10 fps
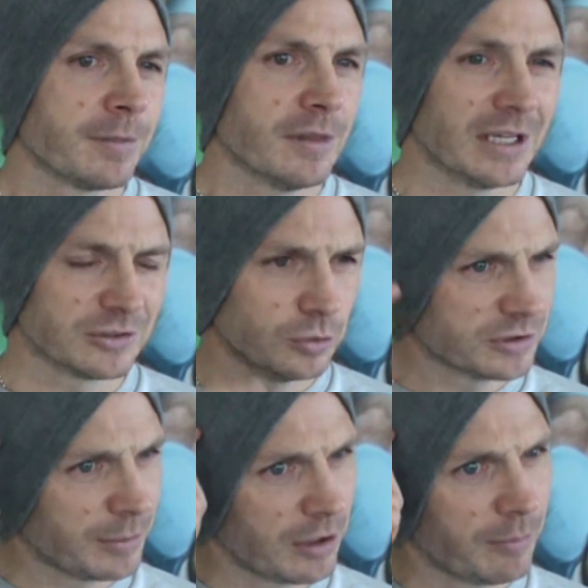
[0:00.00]
That's sort of
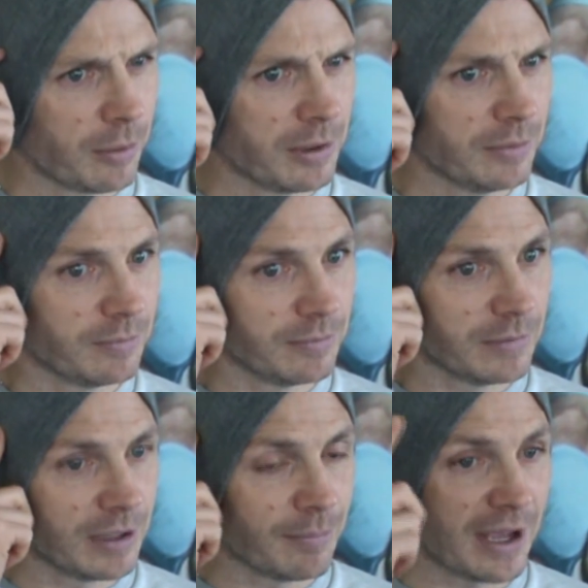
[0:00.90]
something I probably,
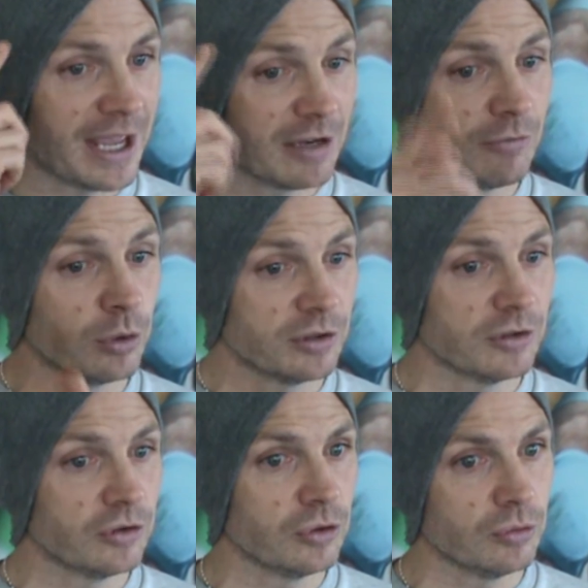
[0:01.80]
in my head, have wanted
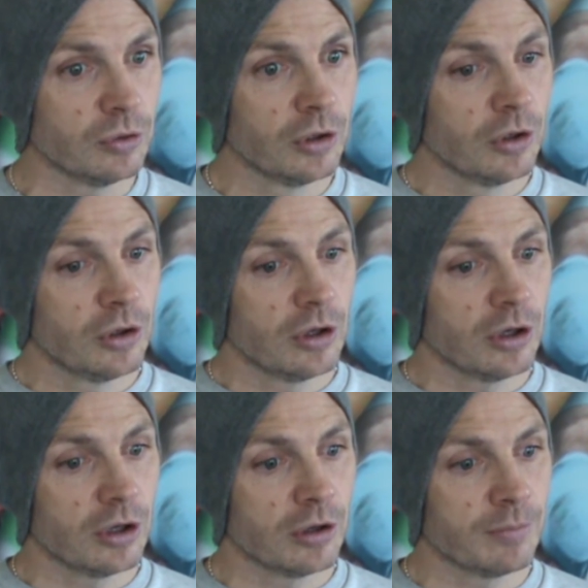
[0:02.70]
to do
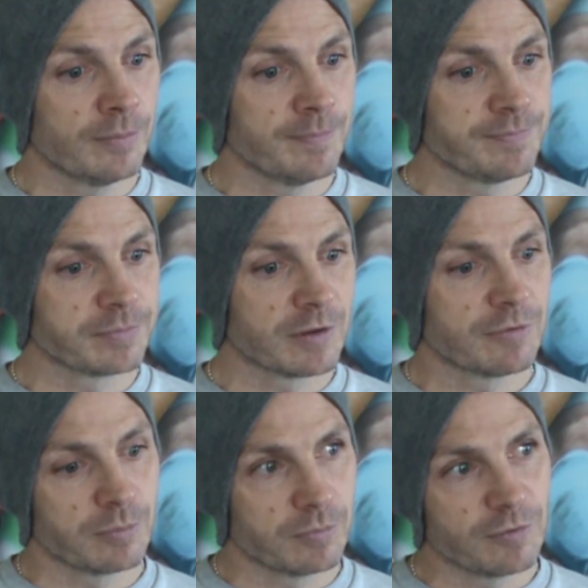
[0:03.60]

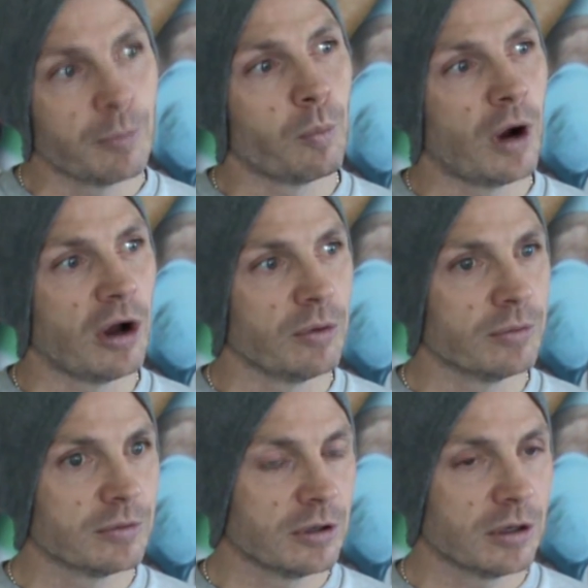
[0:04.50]
from a while.